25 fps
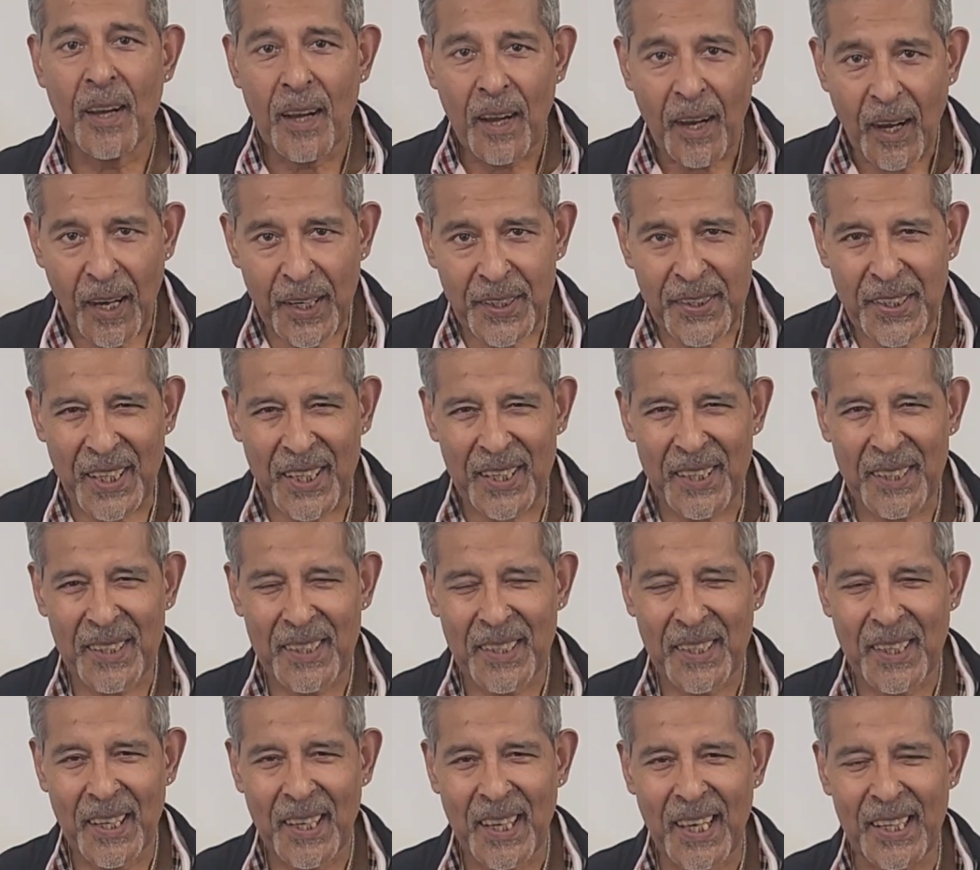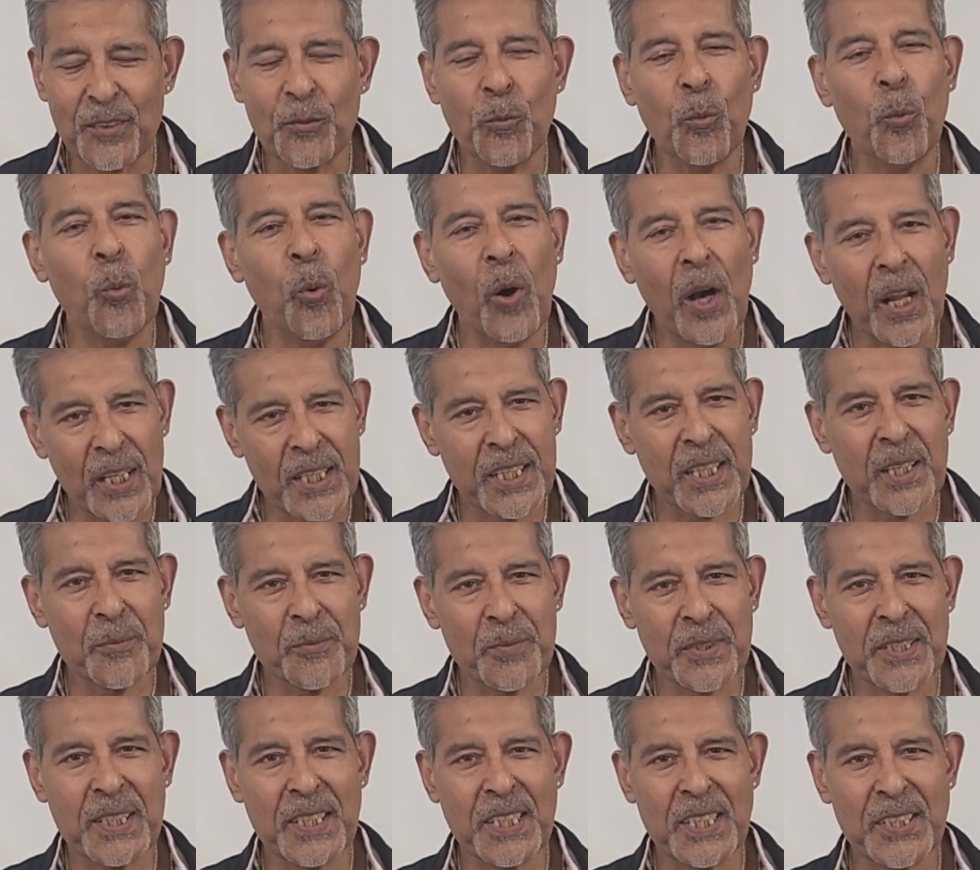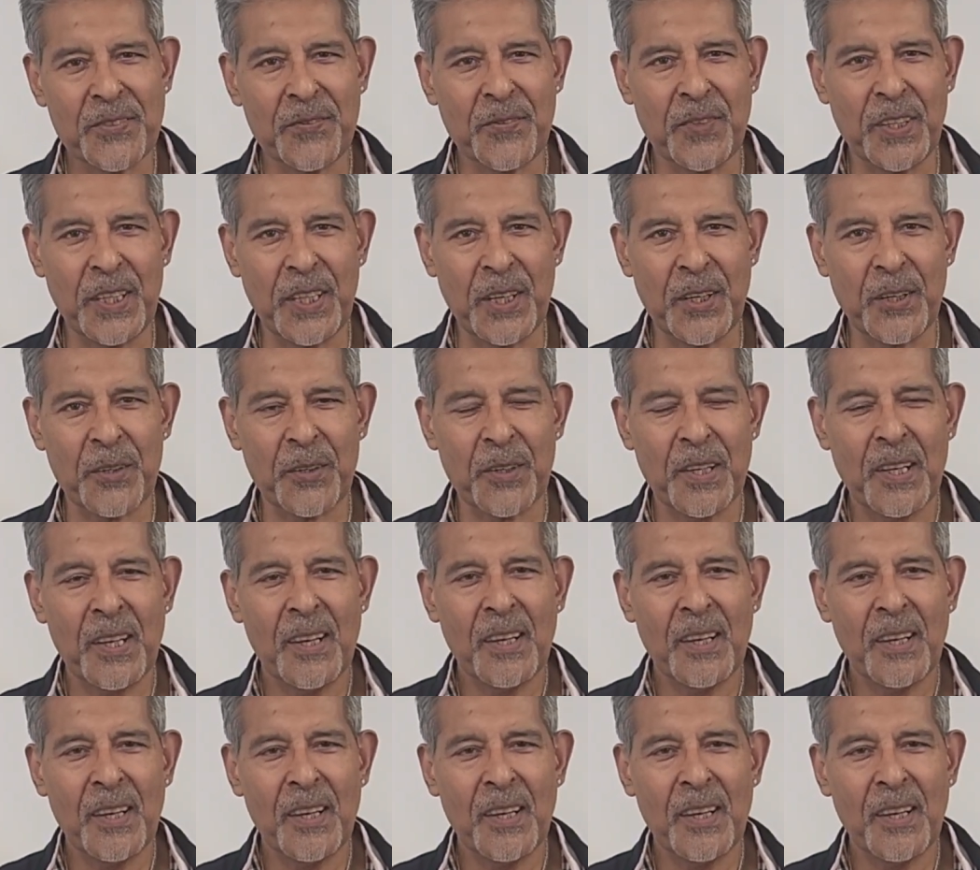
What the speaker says: Hi there, and welcome to this video.